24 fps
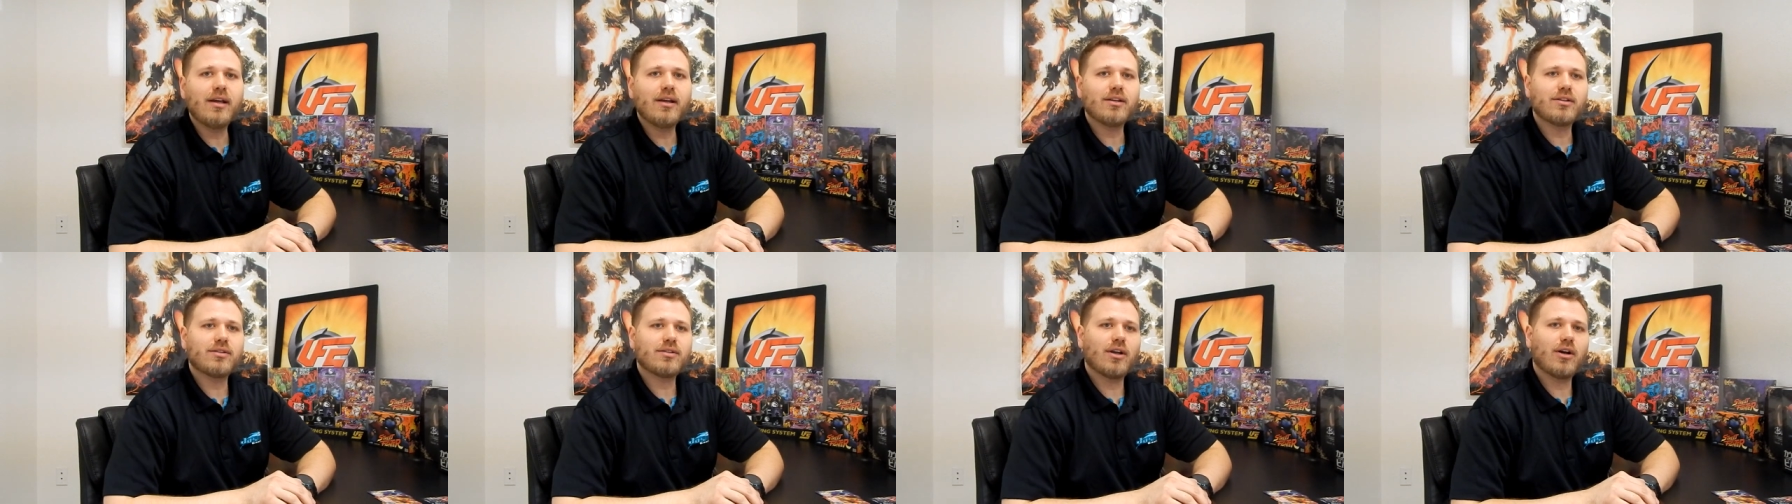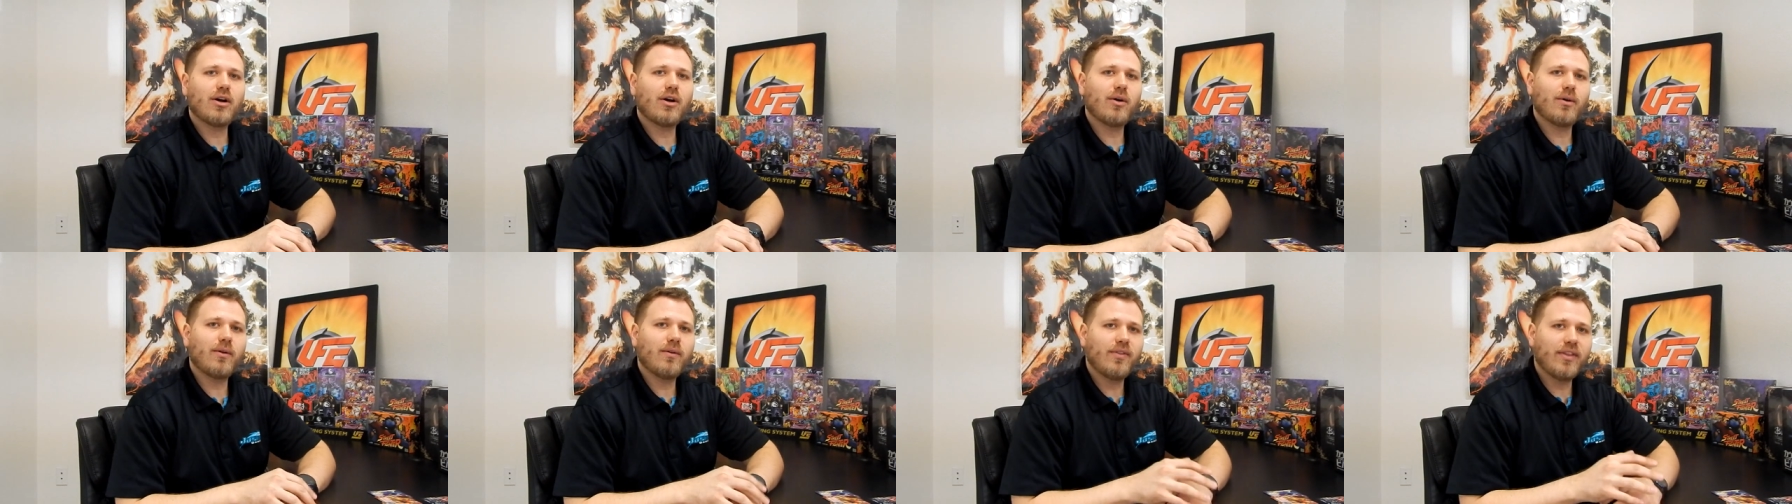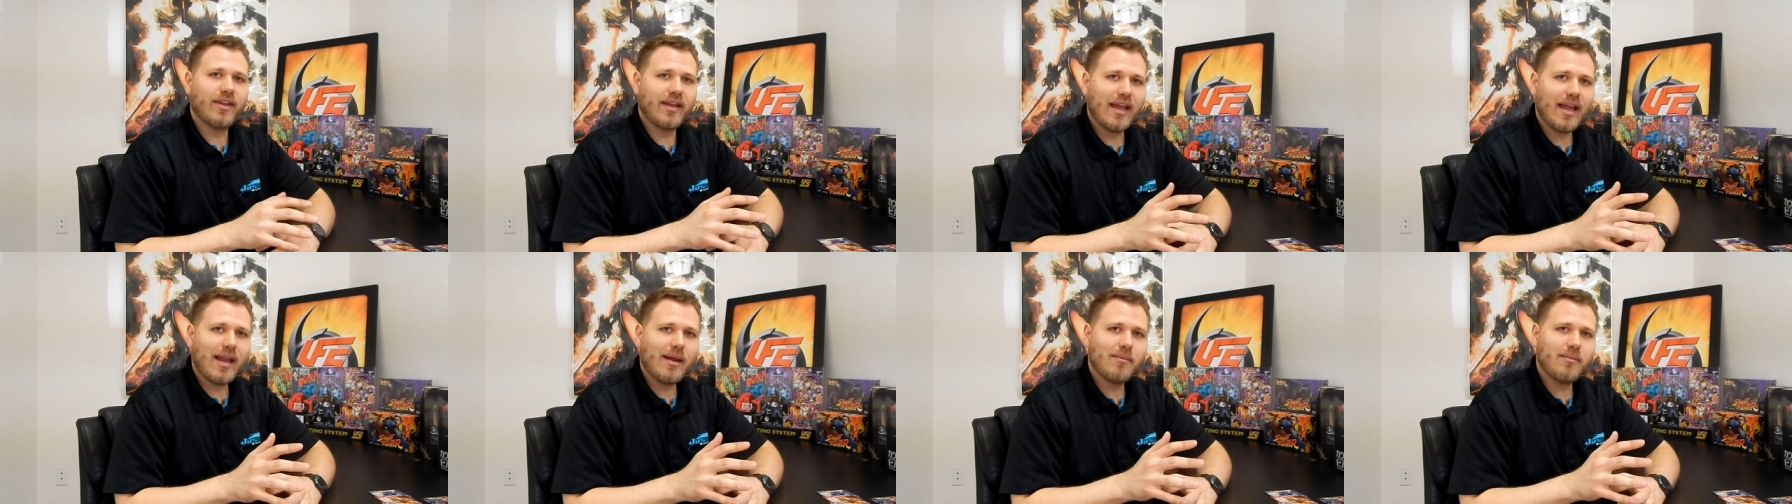So
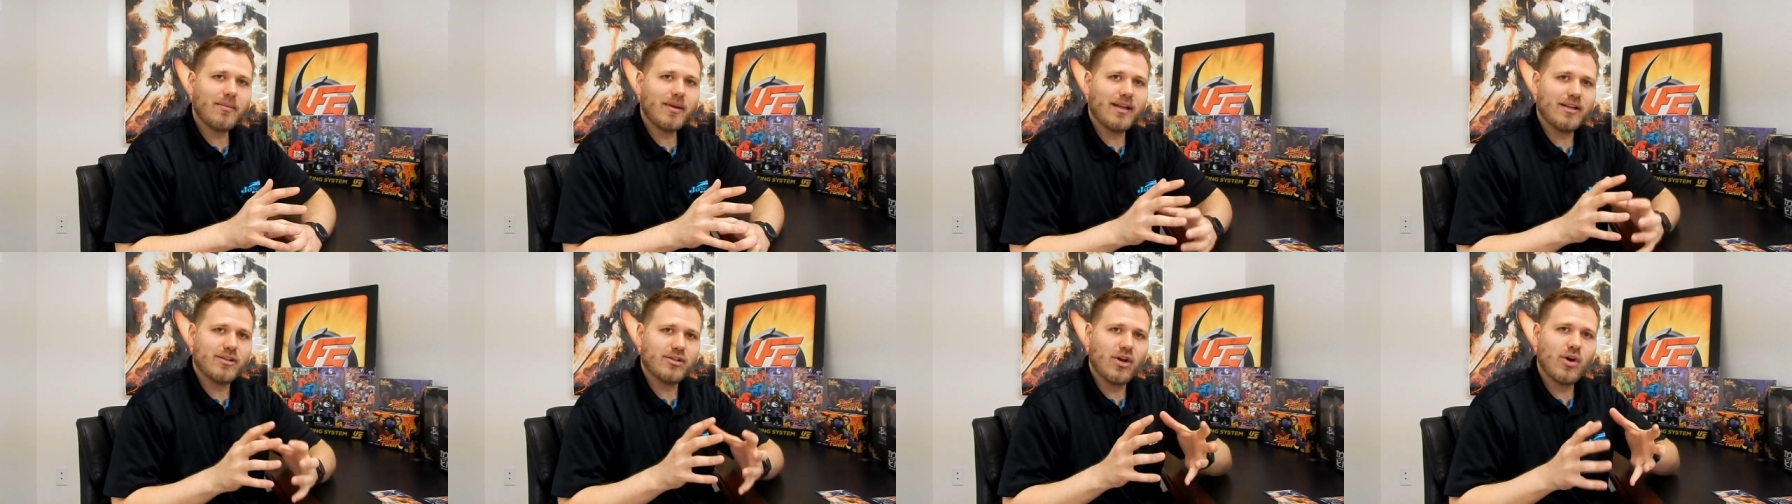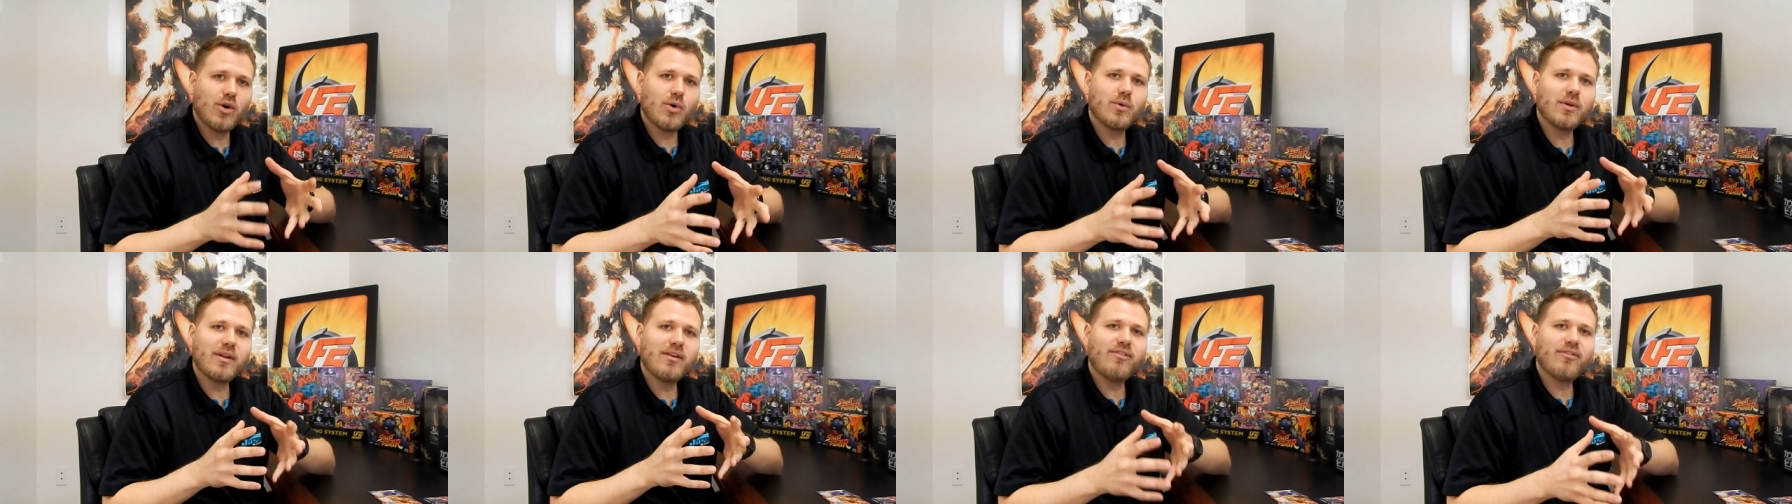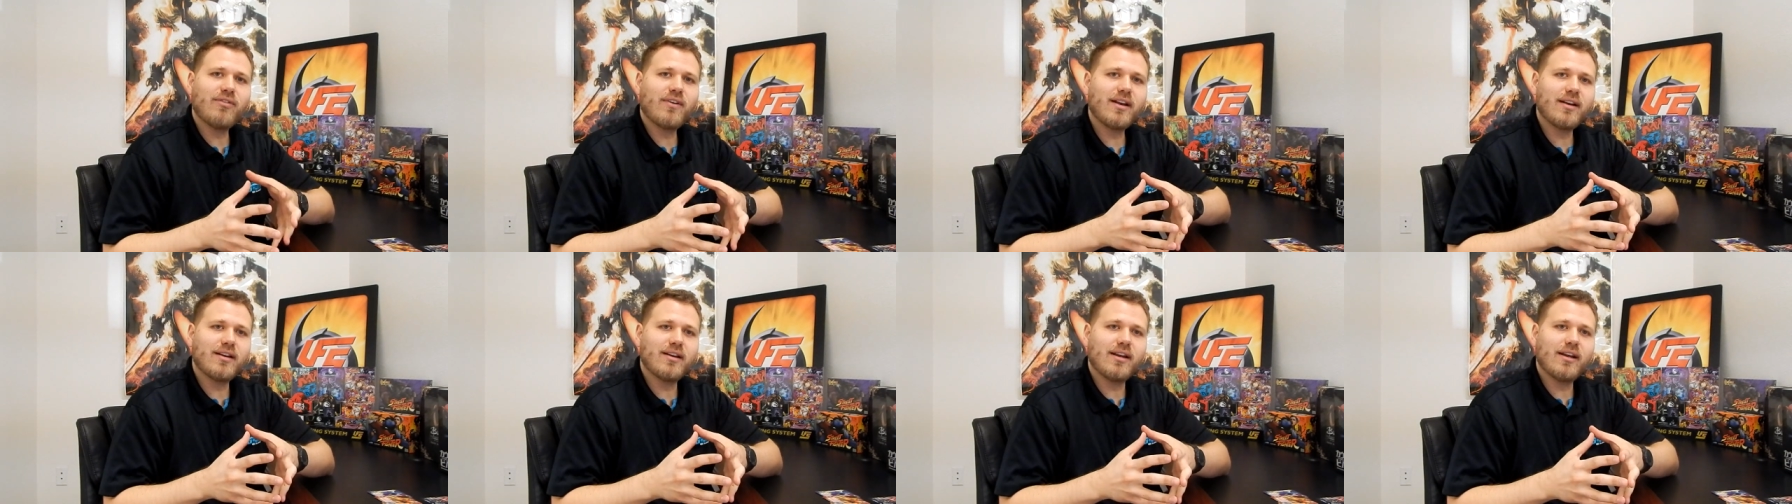the game is only
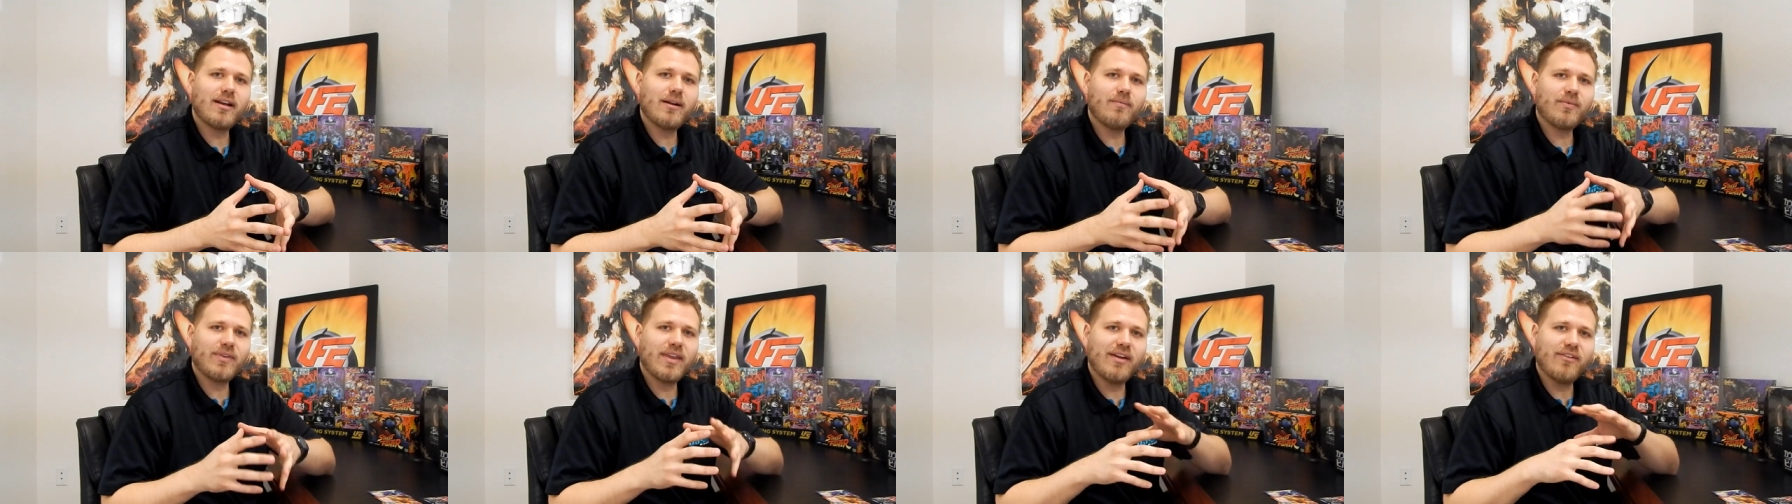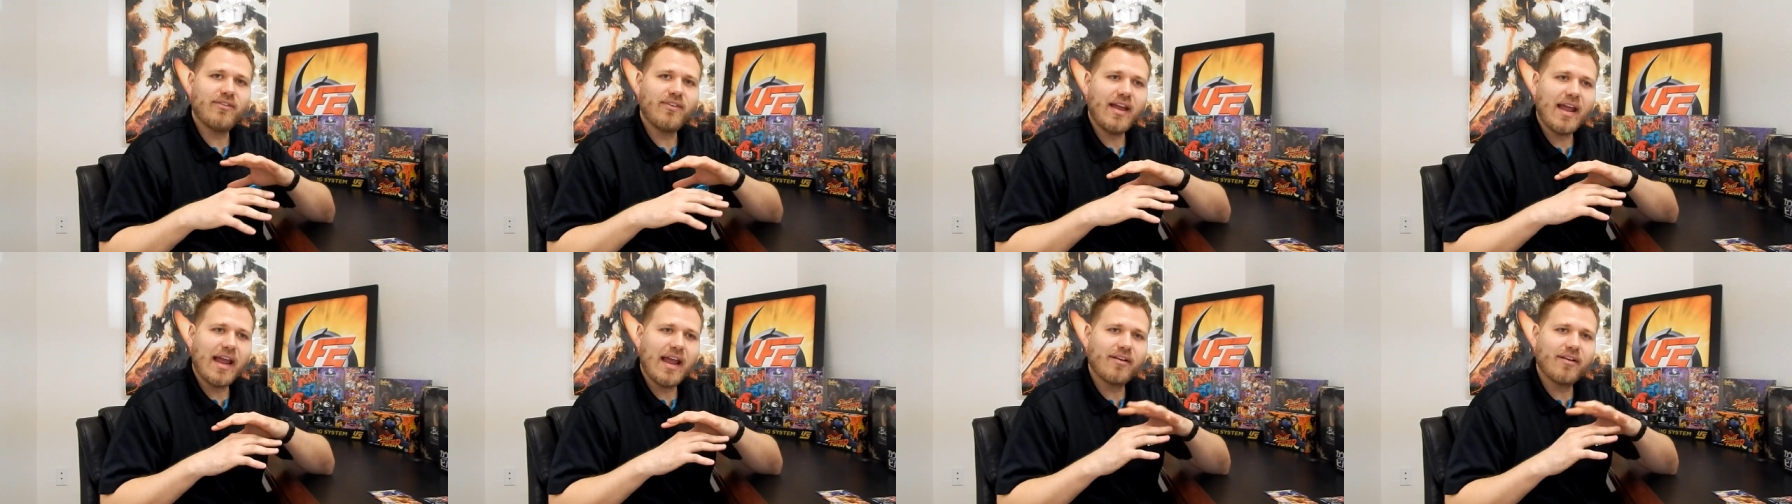funded if